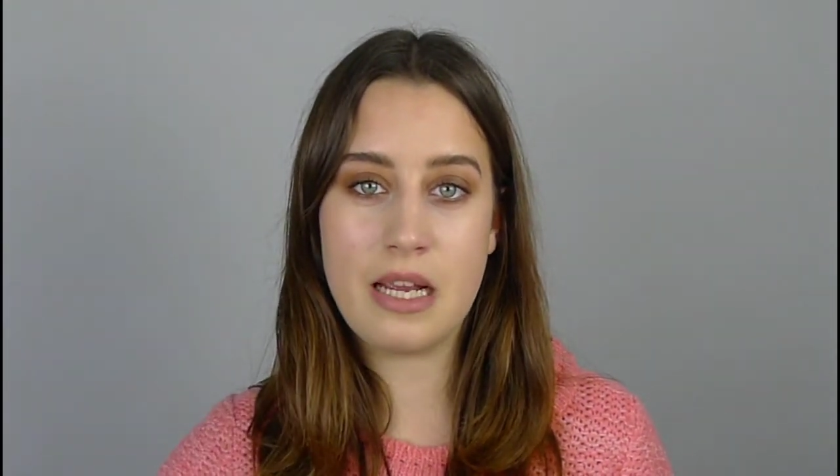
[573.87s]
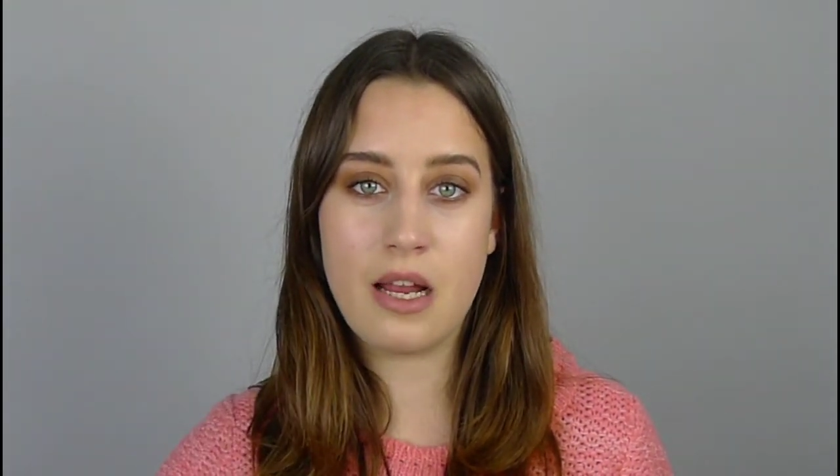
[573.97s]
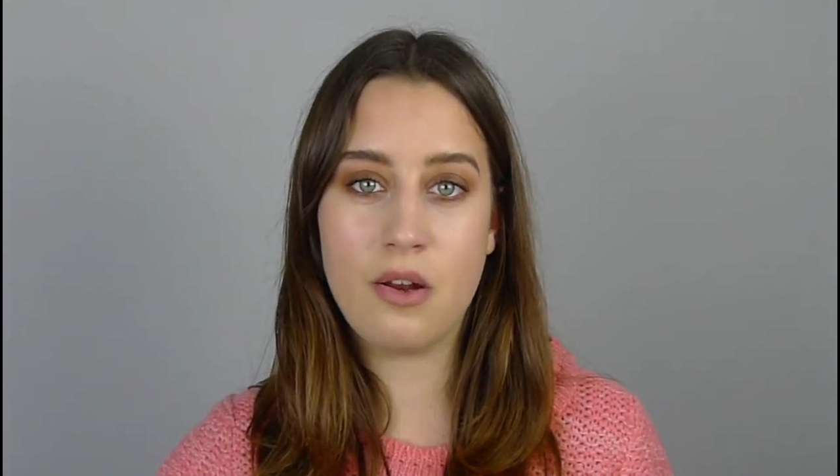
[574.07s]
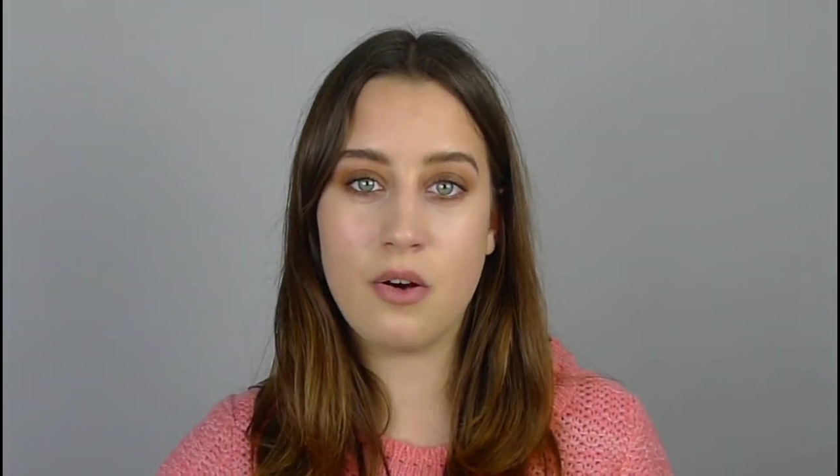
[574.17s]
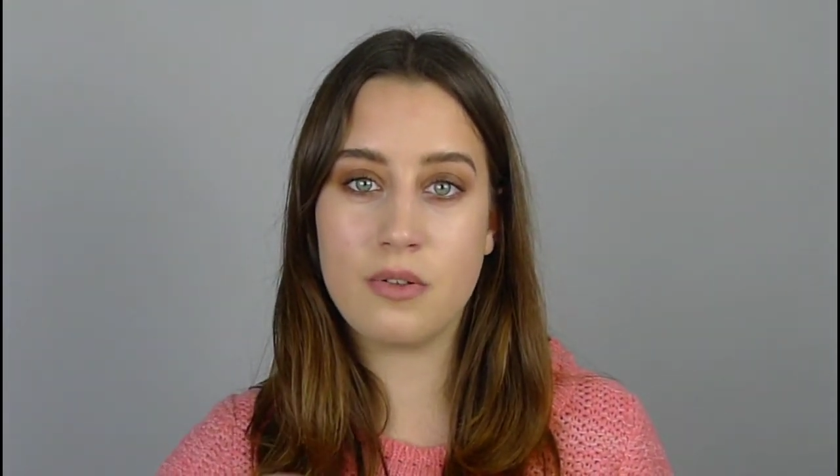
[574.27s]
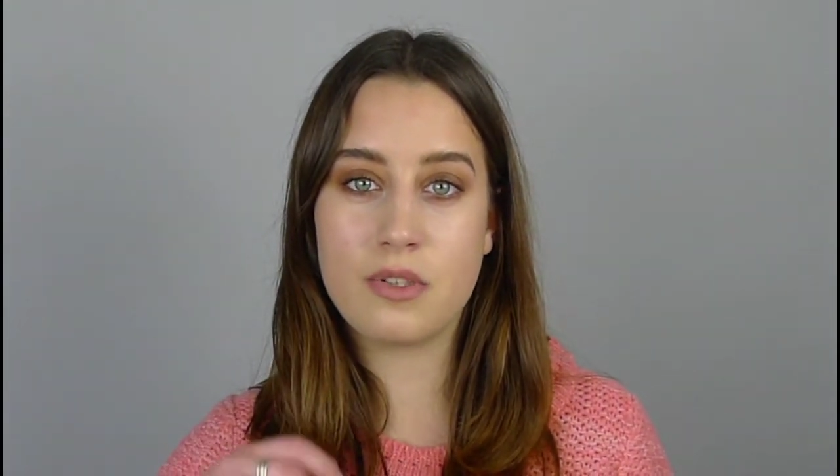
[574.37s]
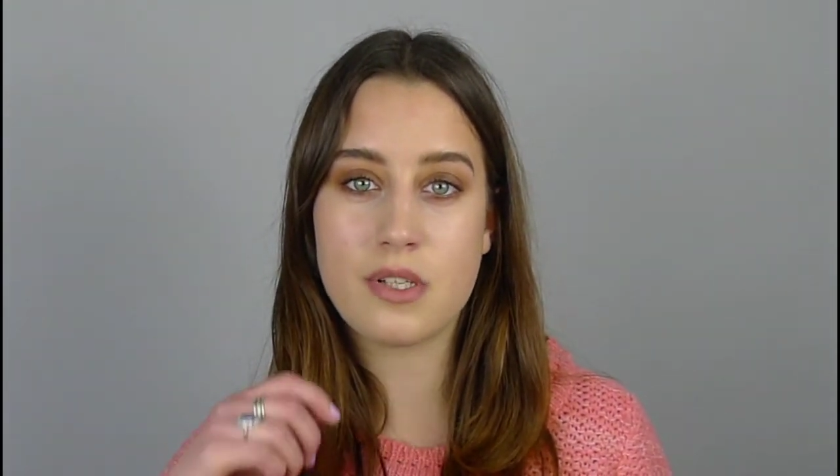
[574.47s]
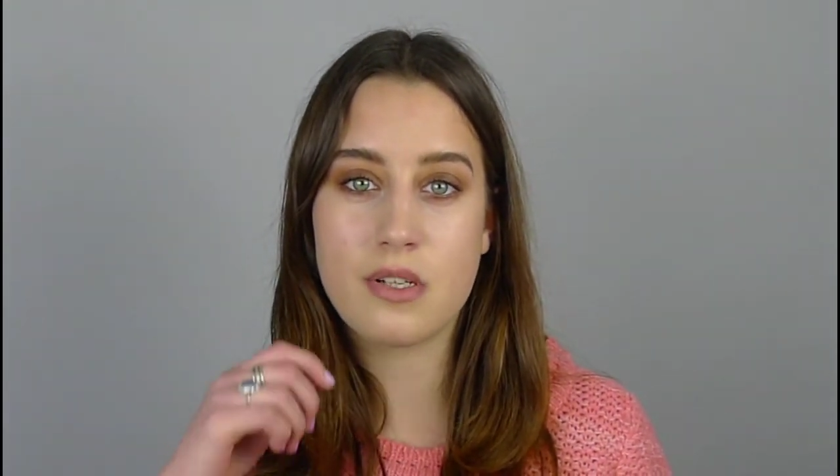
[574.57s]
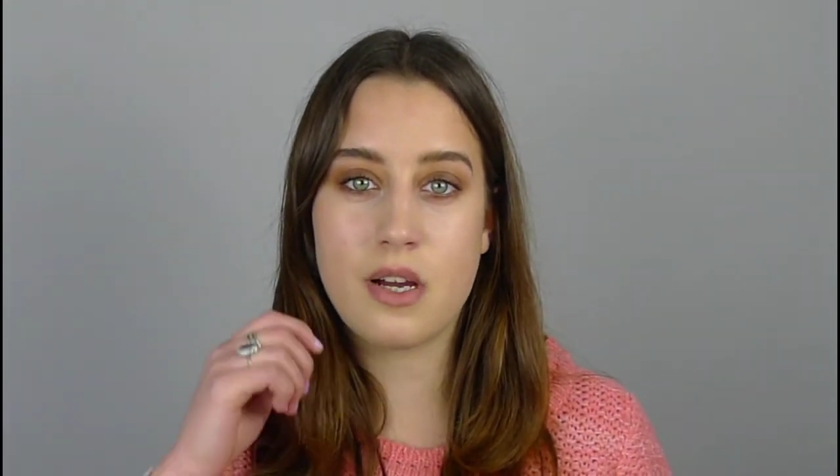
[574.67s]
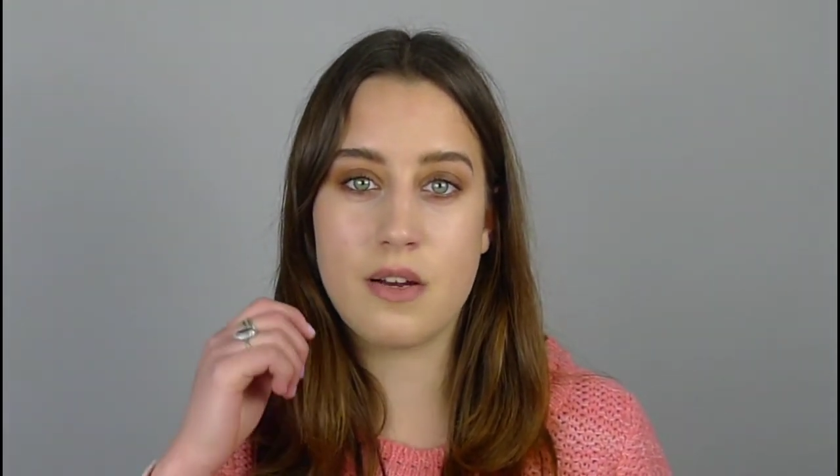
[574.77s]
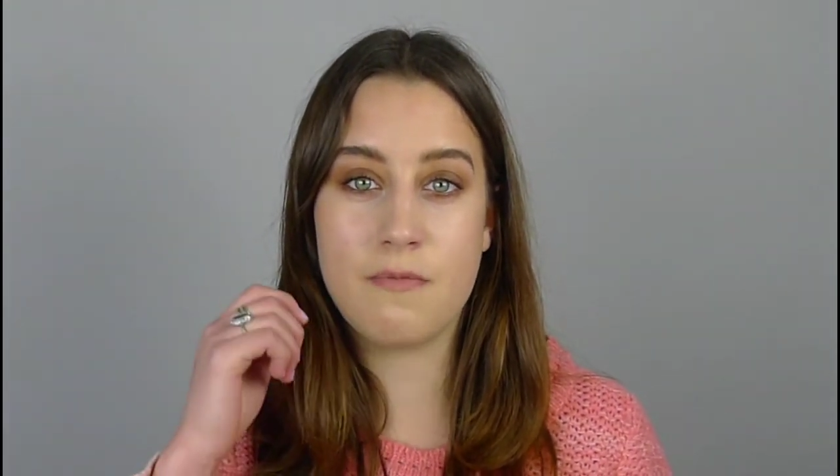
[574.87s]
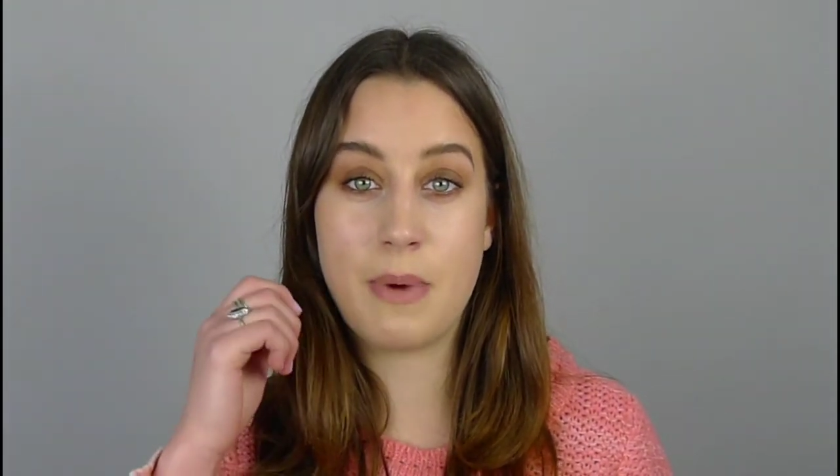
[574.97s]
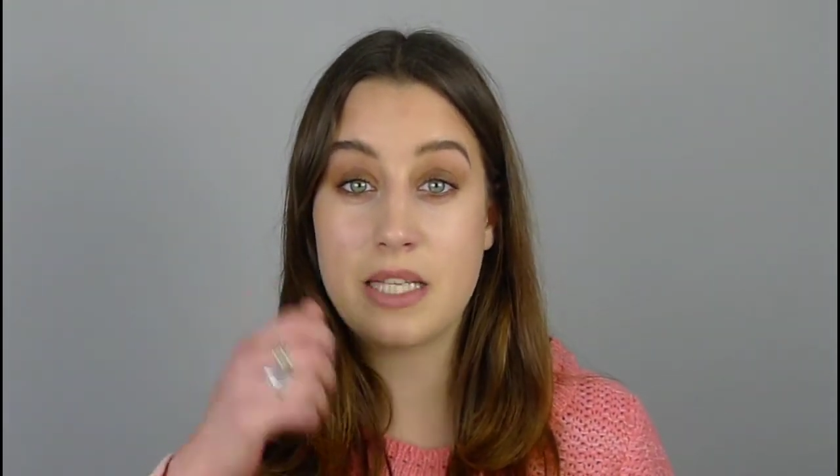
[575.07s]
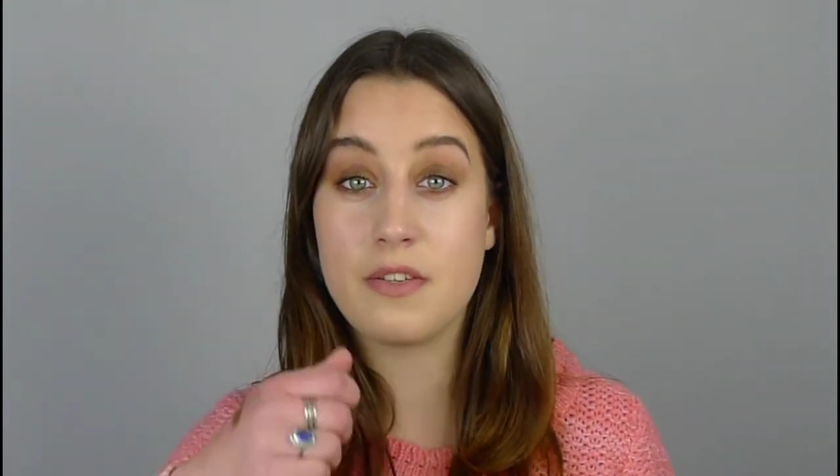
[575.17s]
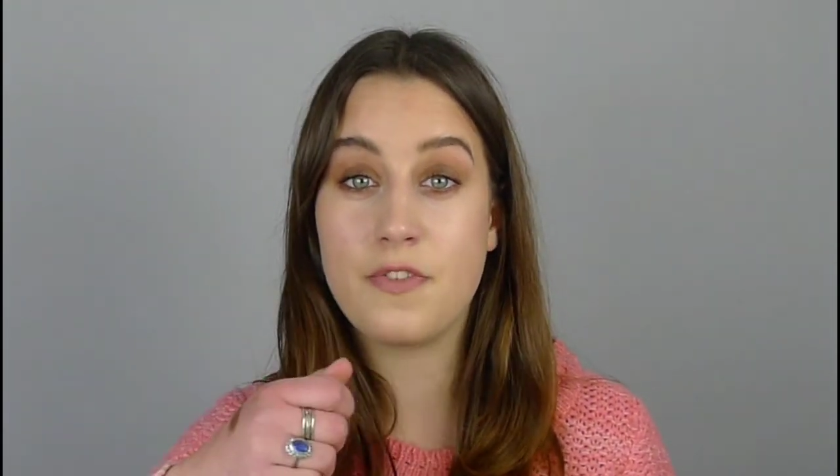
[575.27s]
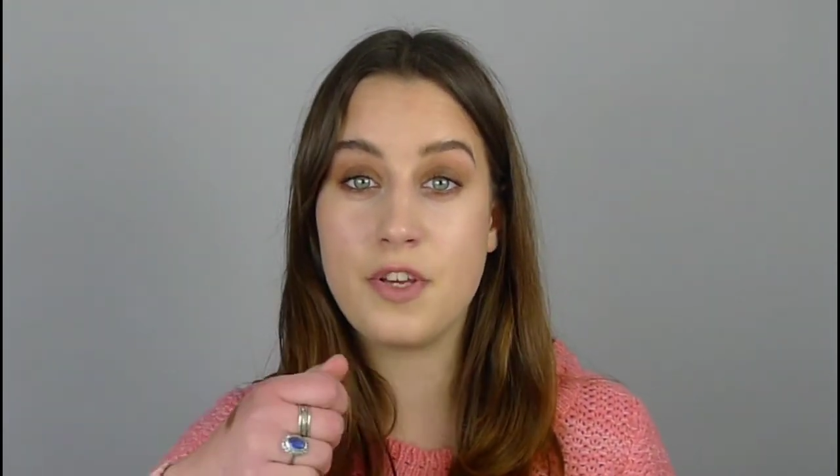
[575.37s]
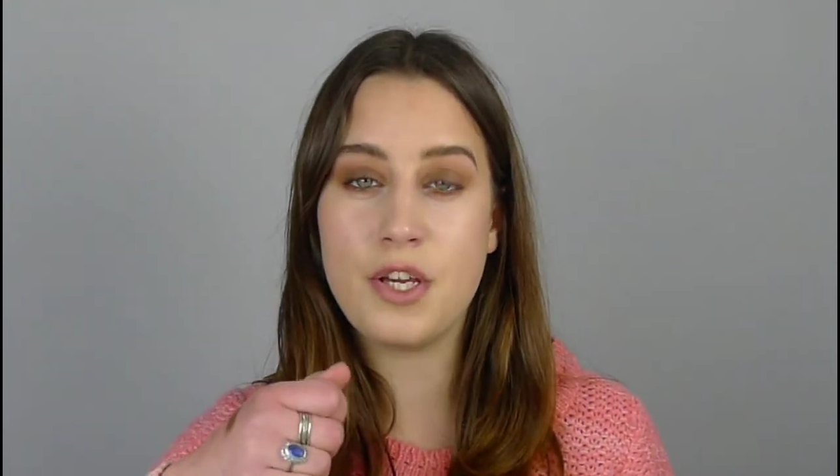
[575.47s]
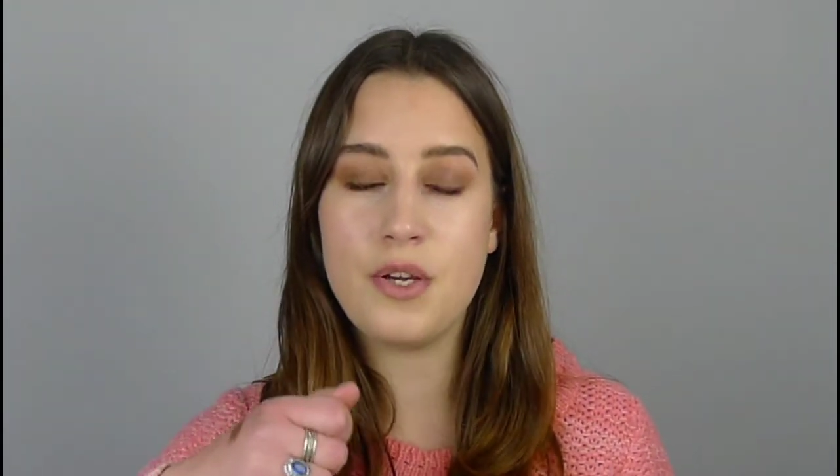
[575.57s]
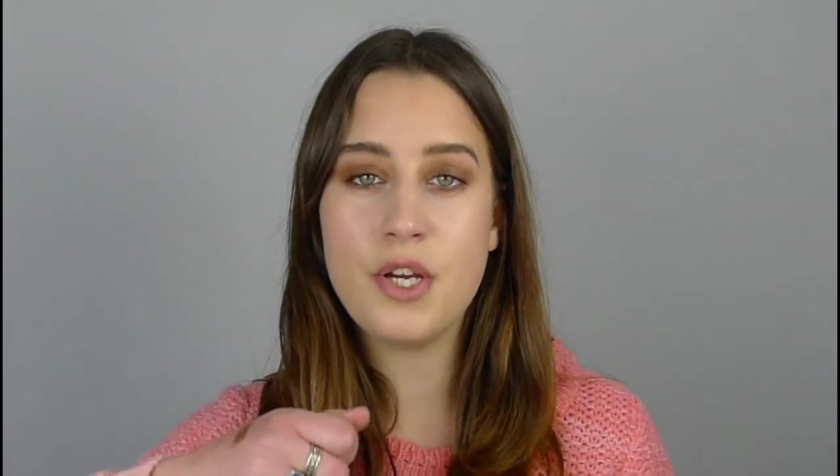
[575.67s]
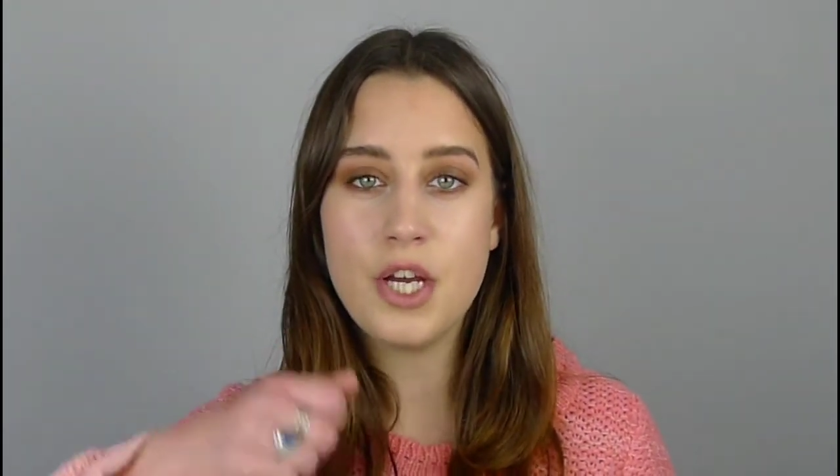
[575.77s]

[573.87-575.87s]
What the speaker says: a lot kind of better for you,